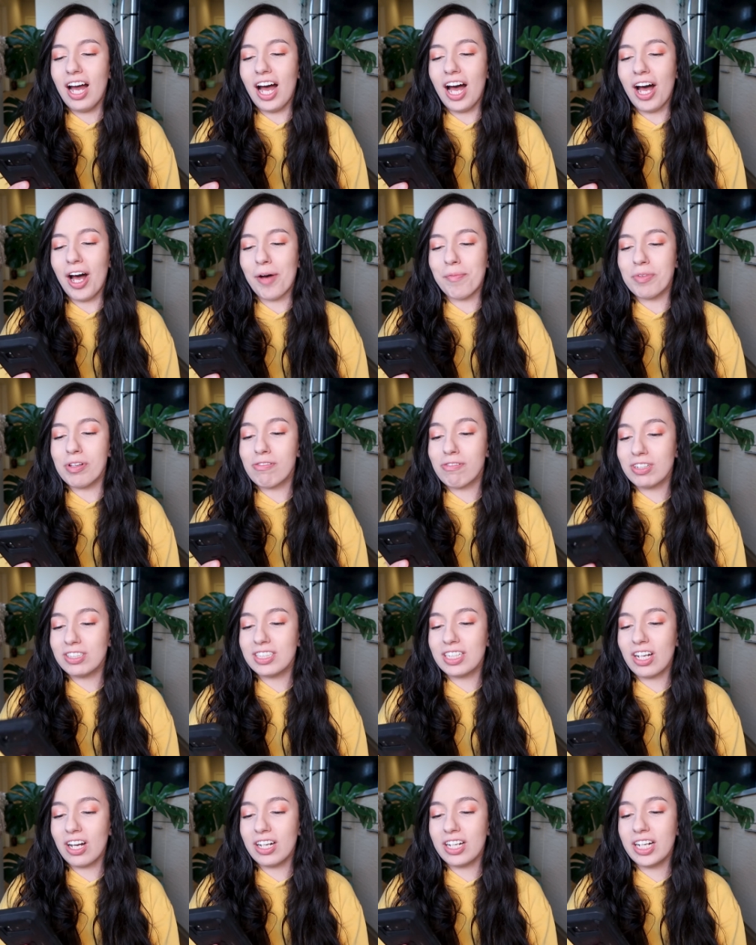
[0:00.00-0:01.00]
The first
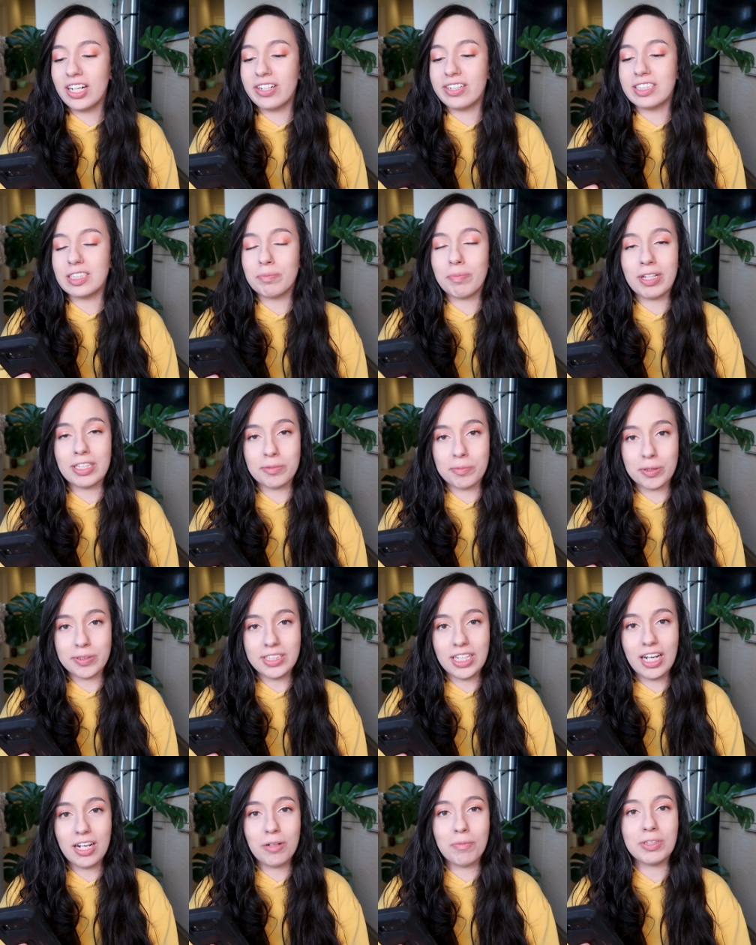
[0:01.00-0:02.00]
thing on here is Bates
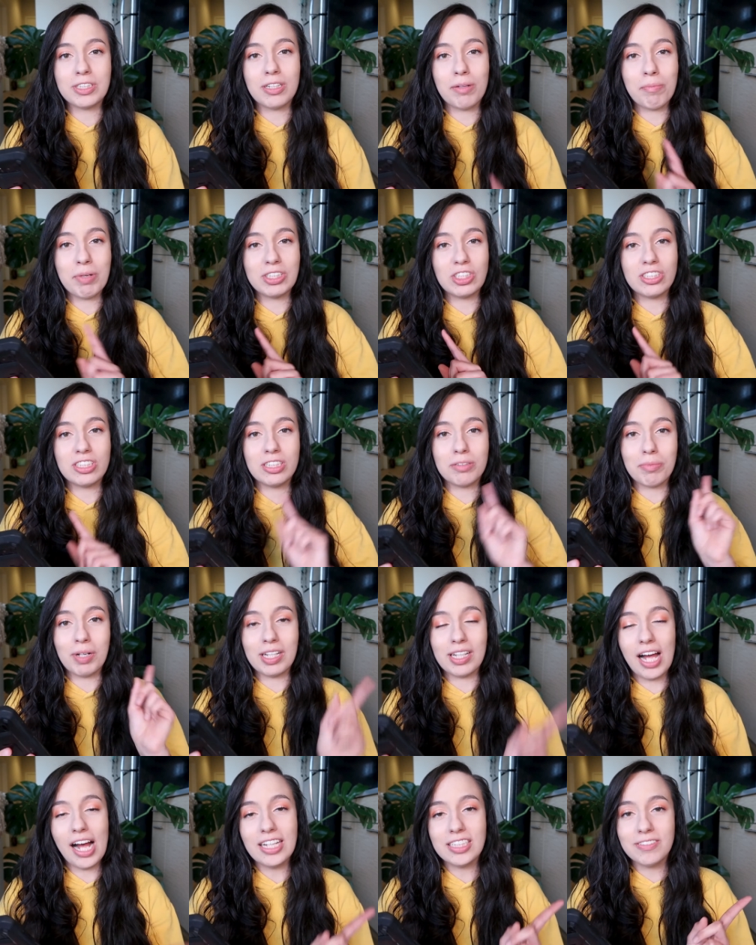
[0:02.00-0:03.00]
Motel, which I mentioned in
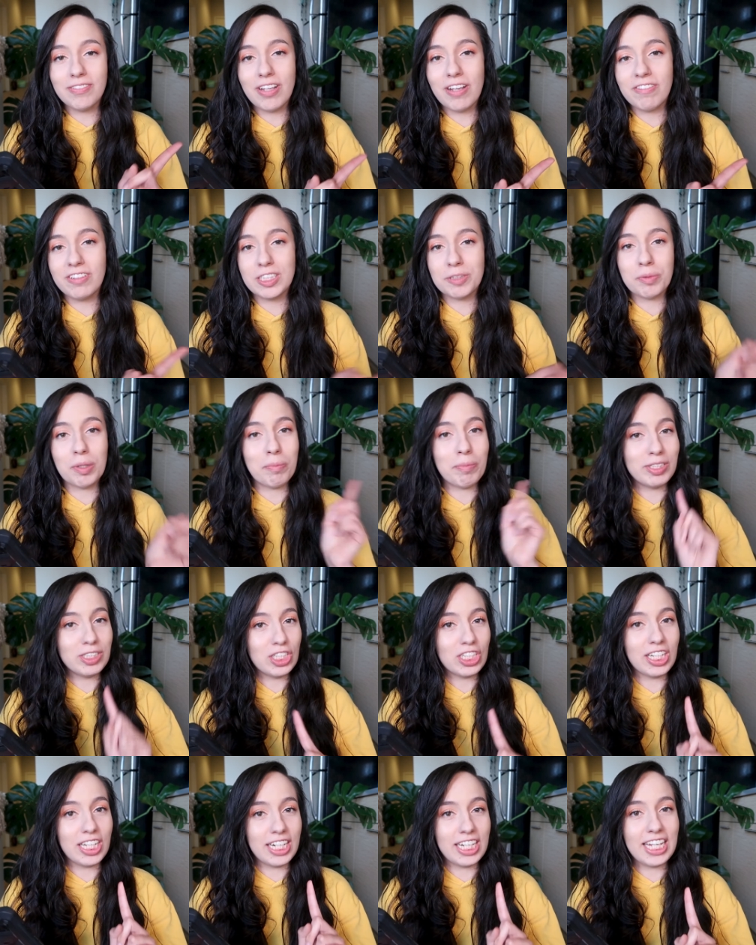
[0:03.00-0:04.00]
my last favorites, but I'm
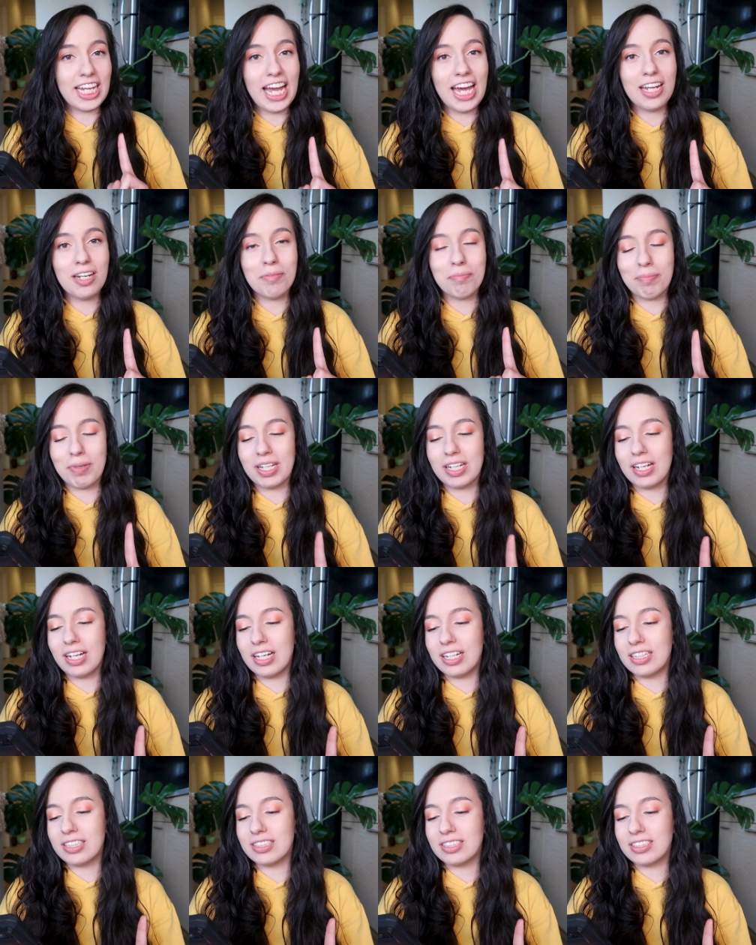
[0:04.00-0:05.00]
mentioning it again
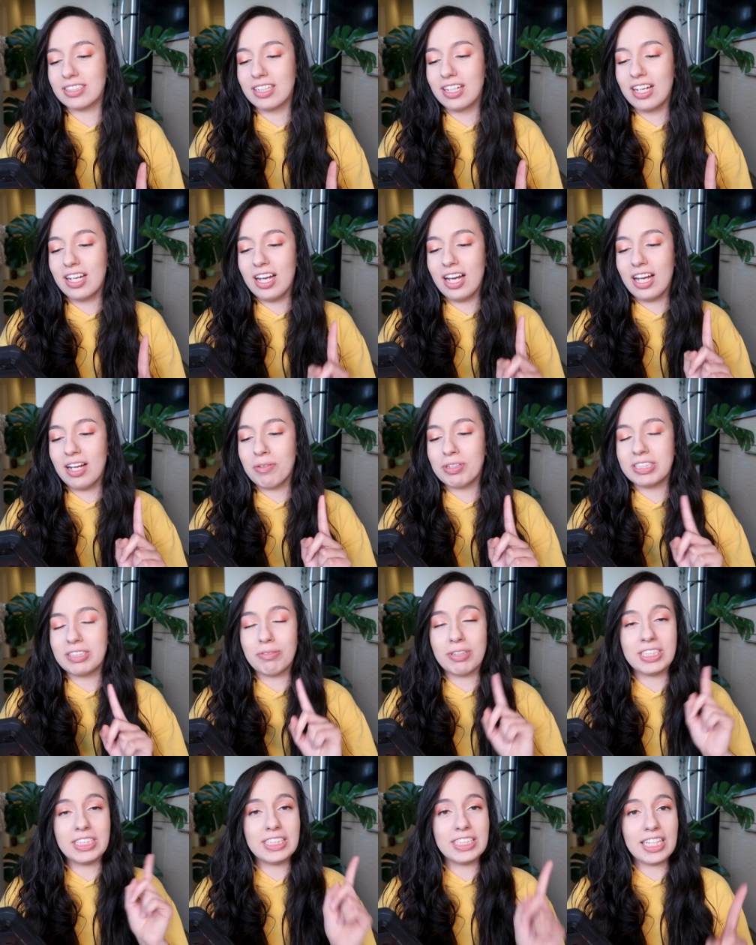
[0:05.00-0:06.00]
because
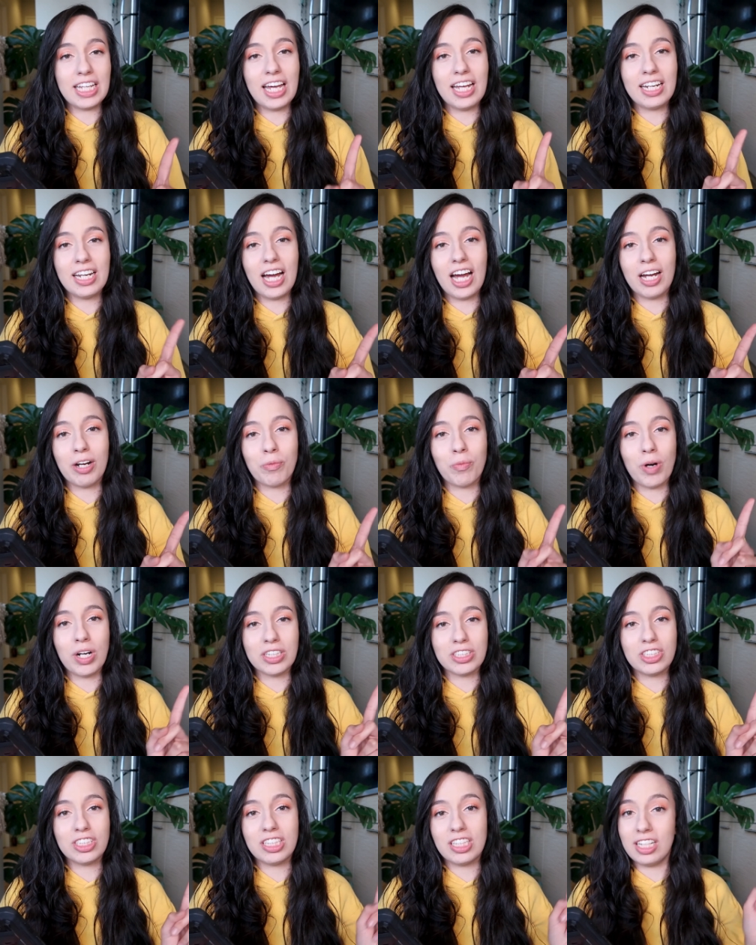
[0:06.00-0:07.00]
since then I
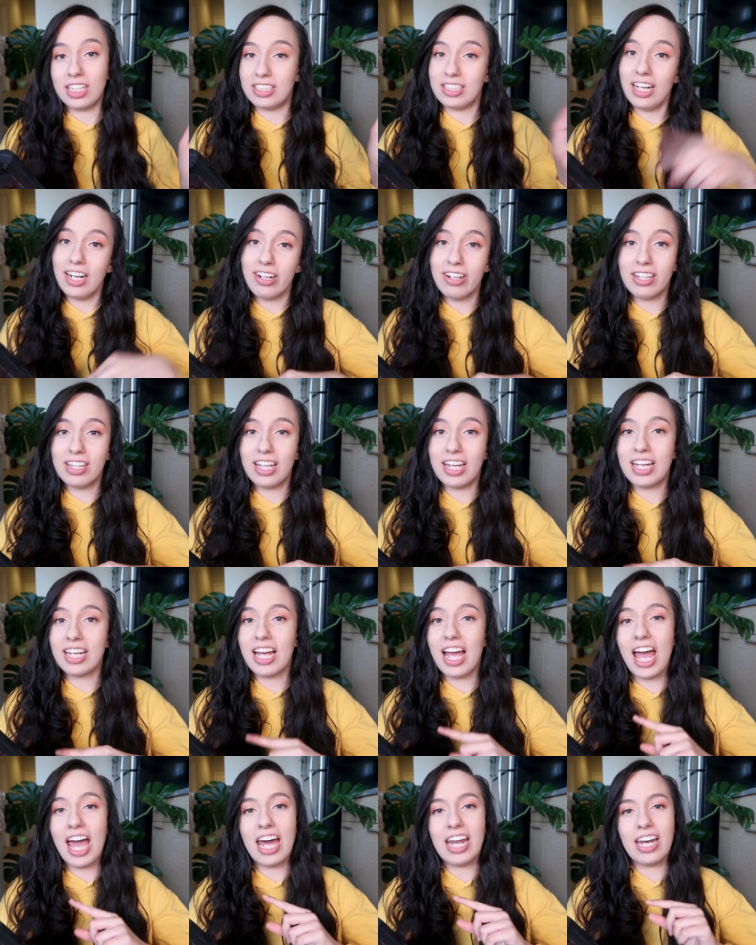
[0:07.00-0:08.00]
watched the entire
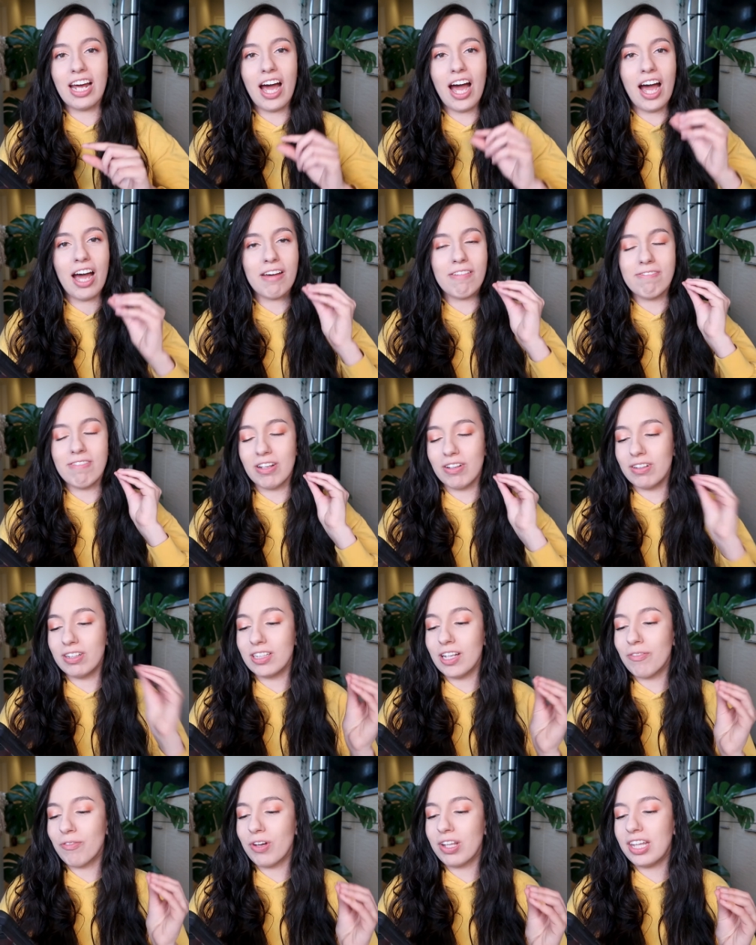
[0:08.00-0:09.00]
thing and I fell
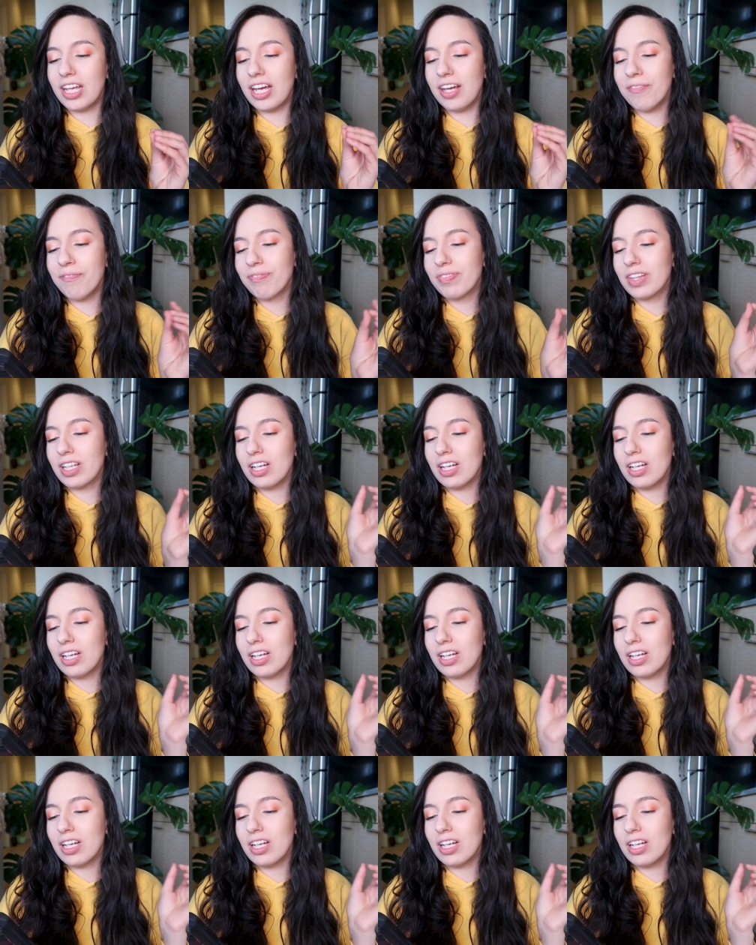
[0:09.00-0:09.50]
in love with it.